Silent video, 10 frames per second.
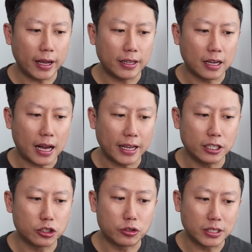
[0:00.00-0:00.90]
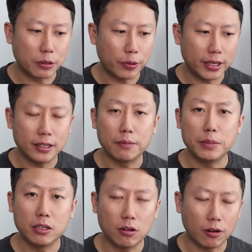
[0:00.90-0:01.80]
and the high interest rate somewhere in the
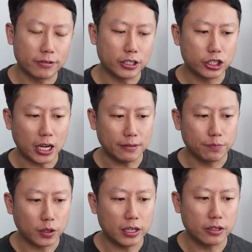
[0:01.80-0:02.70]
middle of the chart. Okay, you